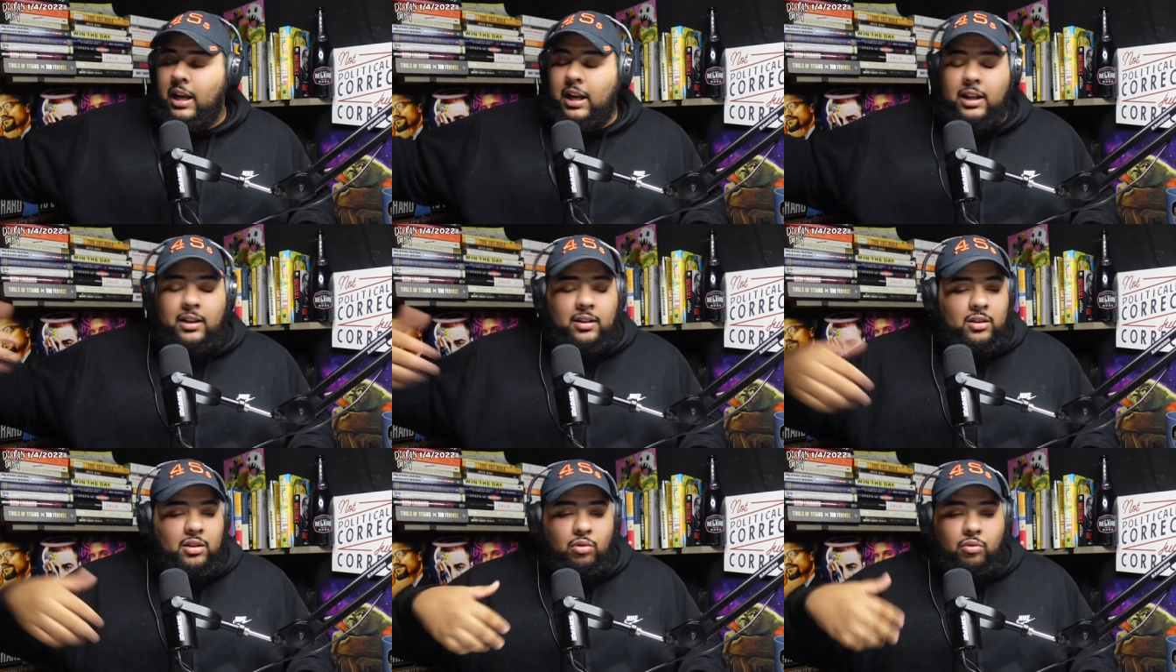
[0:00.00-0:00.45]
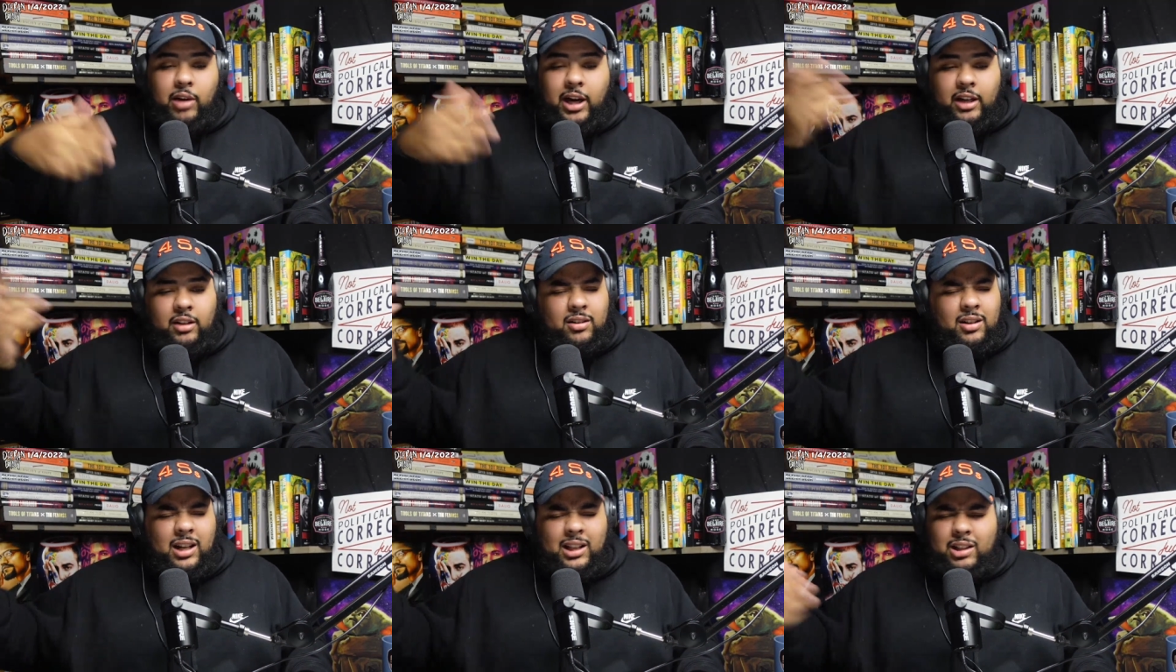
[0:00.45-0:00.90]

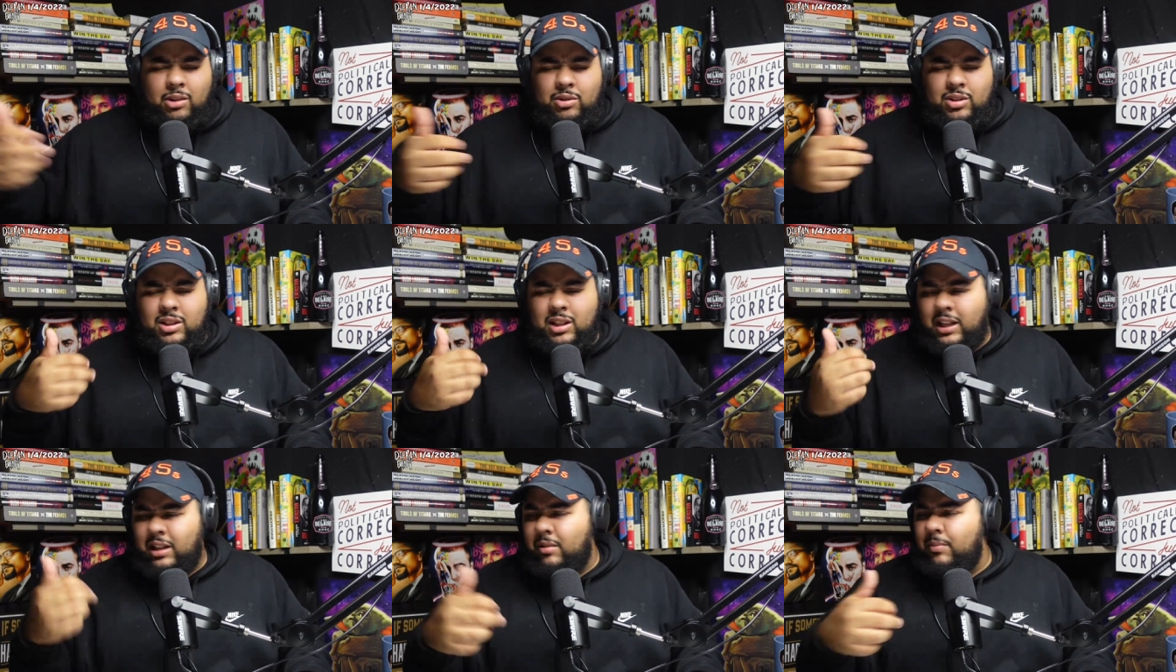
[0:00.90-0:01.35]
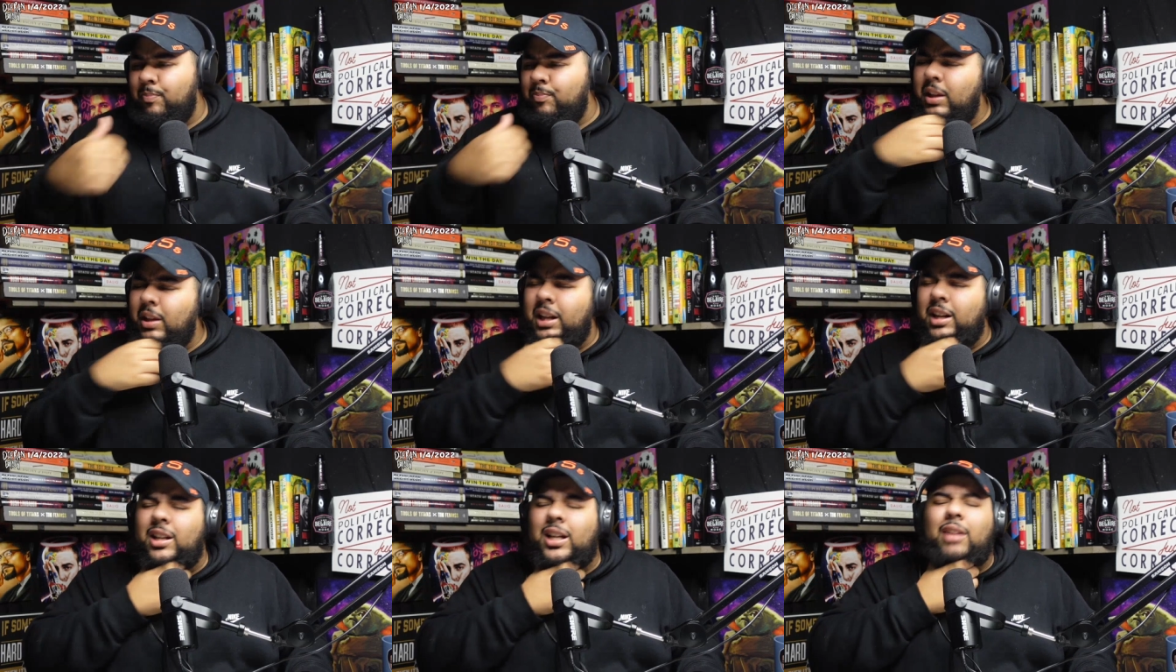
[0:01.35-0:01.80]
director, I think it was like,
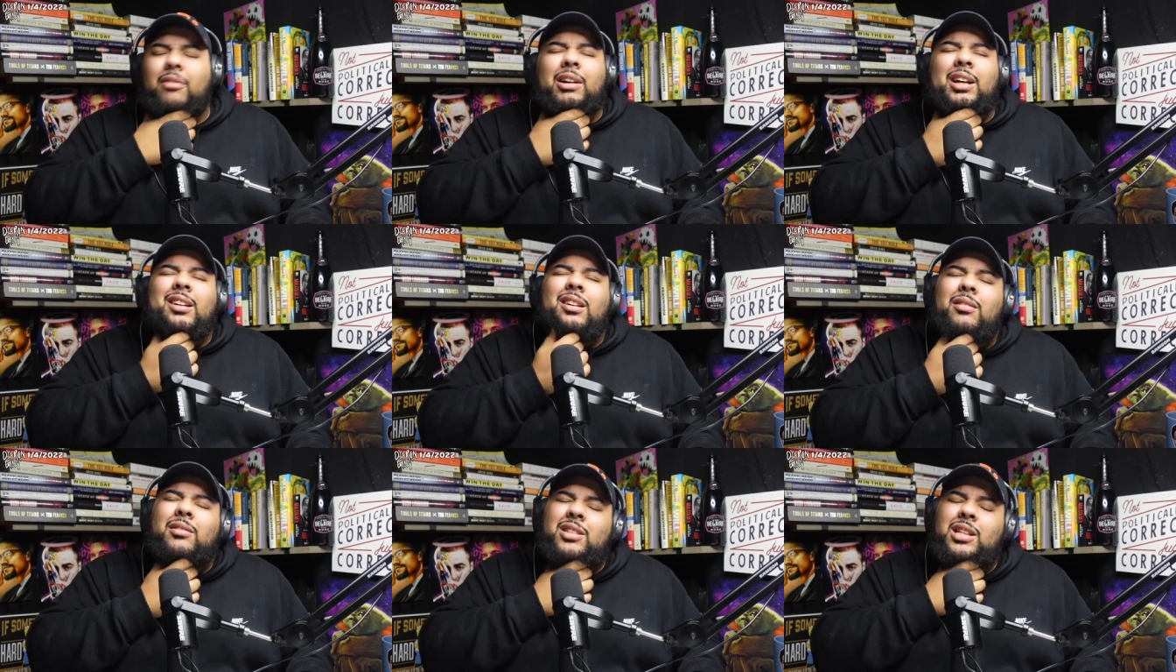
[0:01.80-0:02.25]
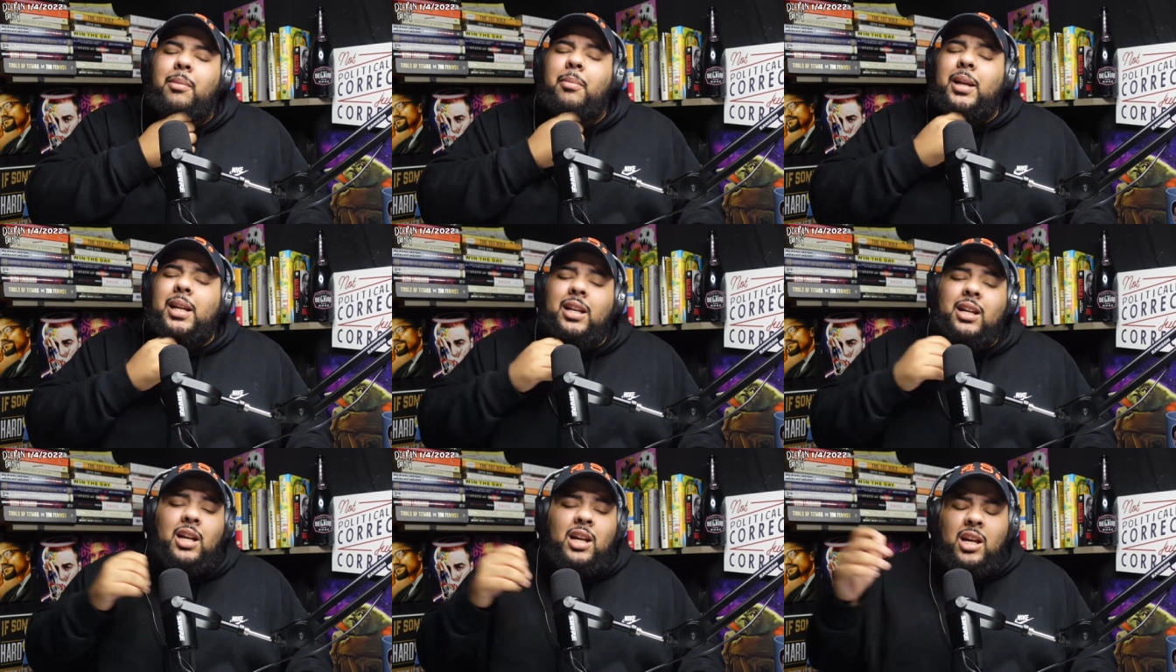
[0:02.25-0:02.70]
not a director,
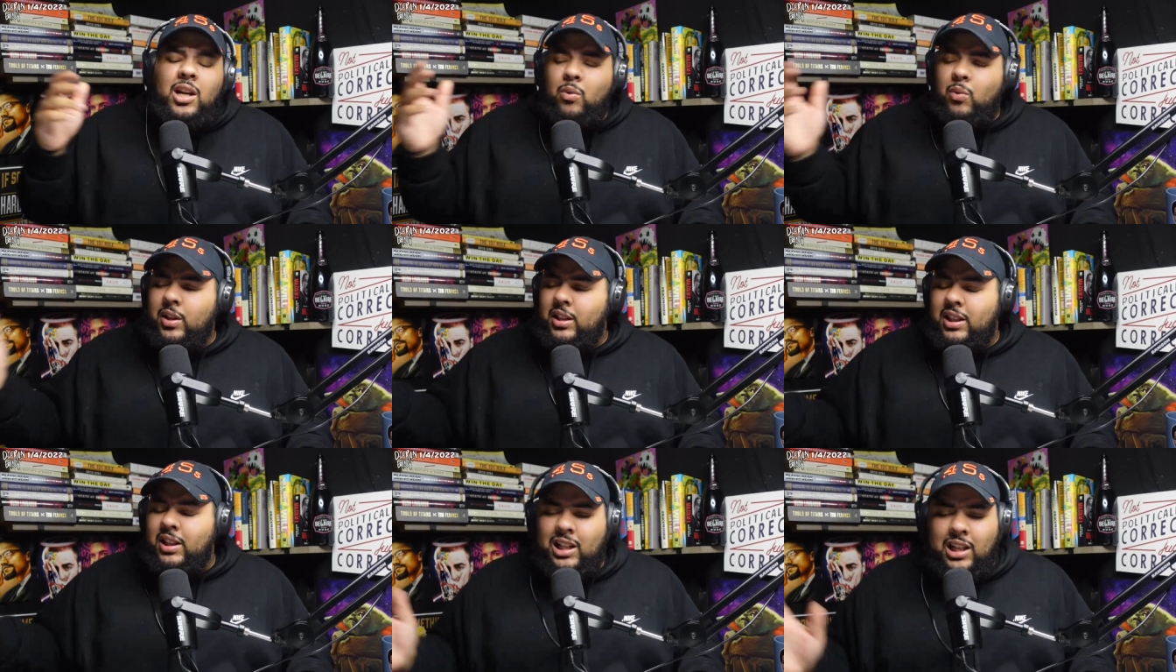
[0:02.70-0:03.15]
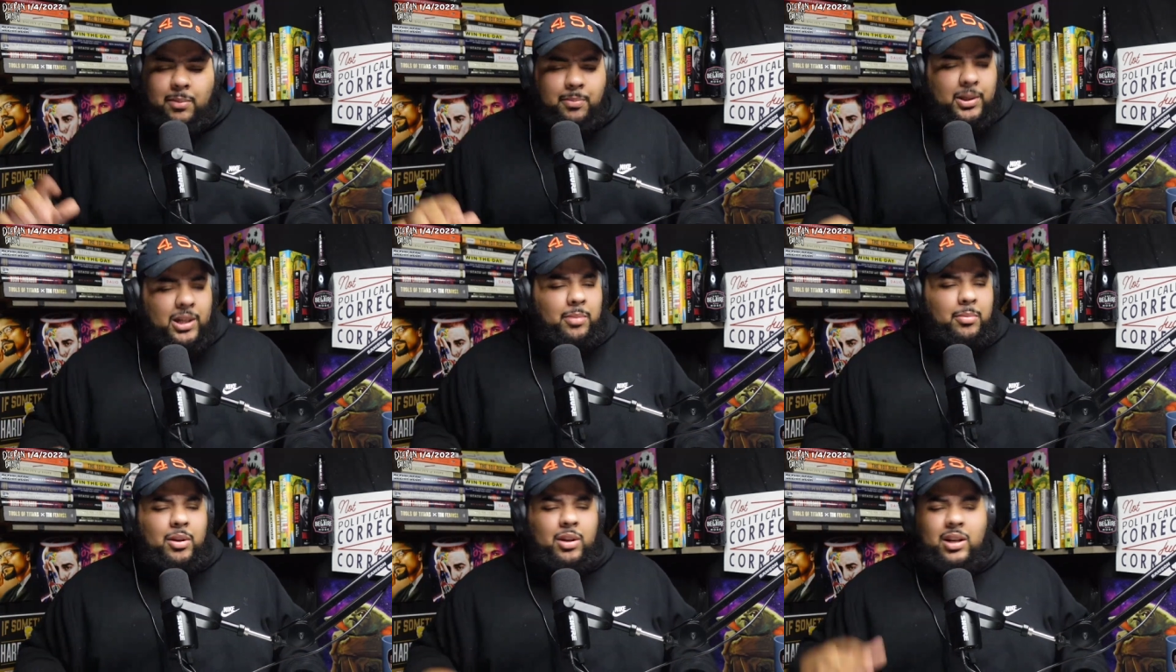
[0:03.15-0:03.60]
somebody with the Olympic
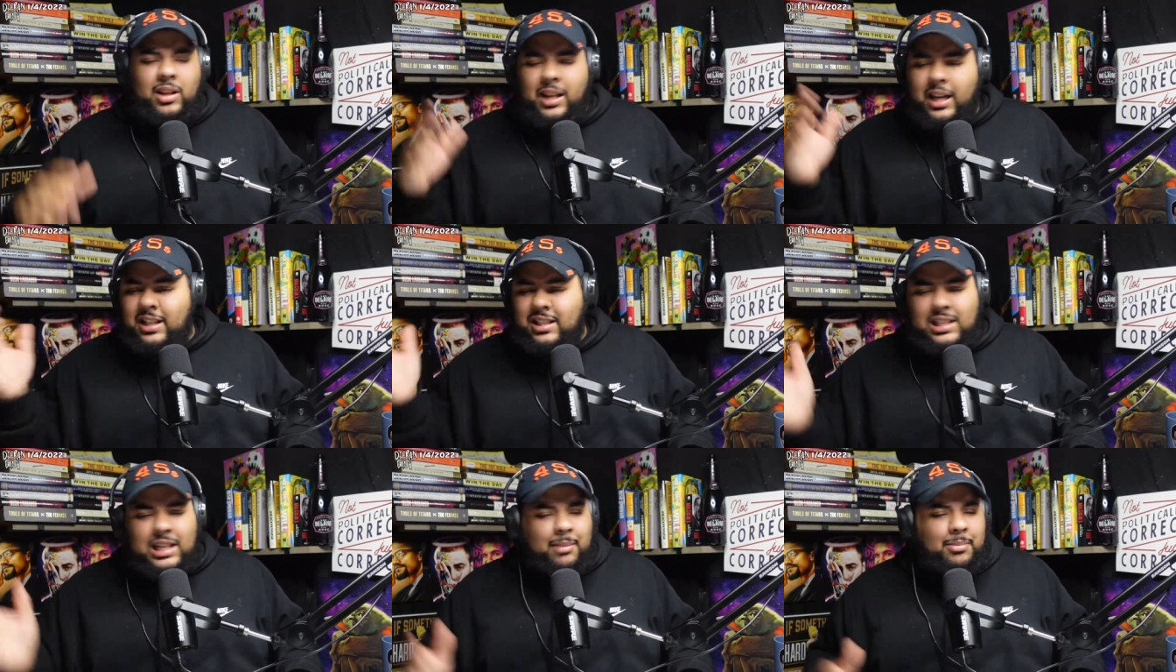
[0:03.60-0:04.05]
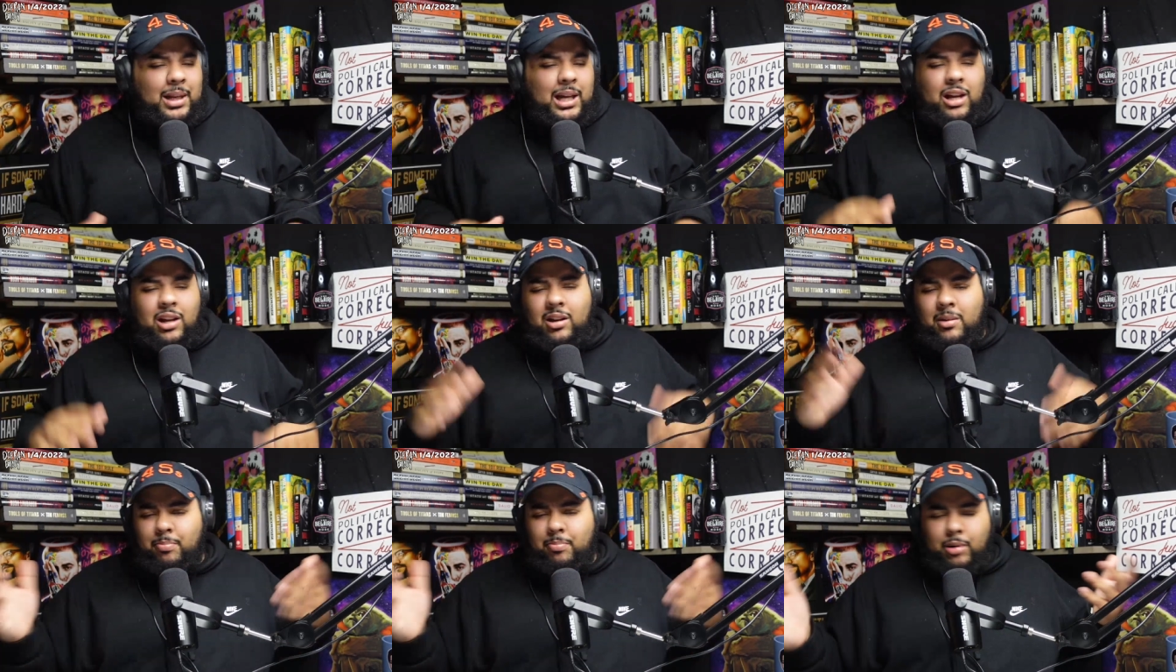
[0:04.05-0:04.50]
committee, they stepped
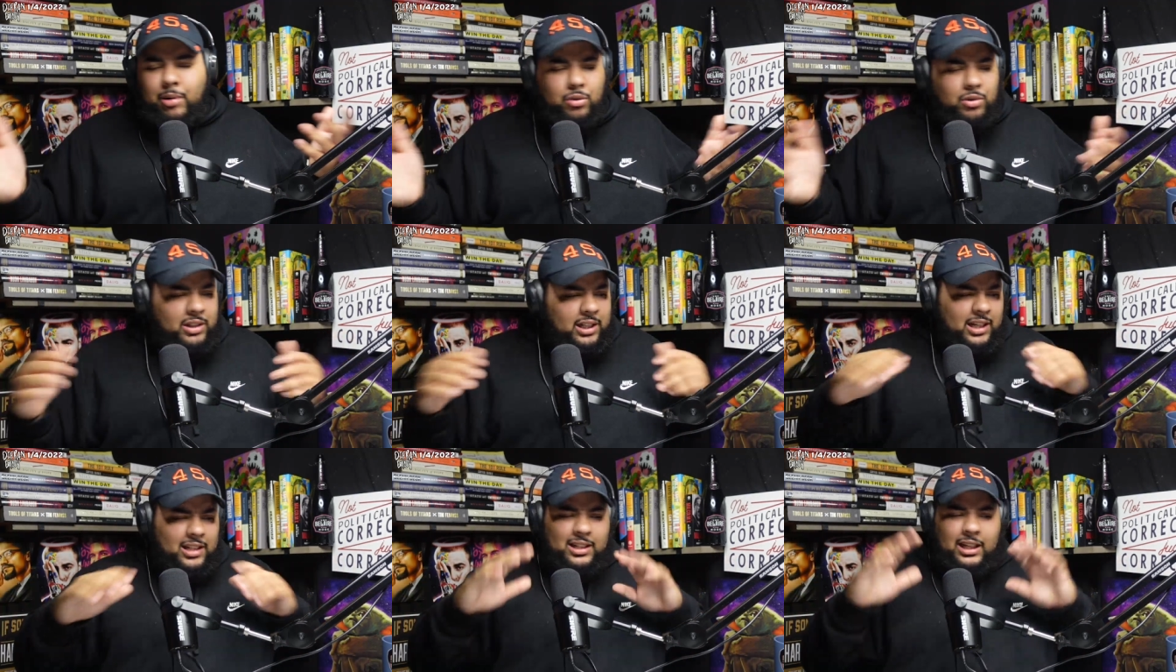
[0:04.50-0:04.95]
down in protest.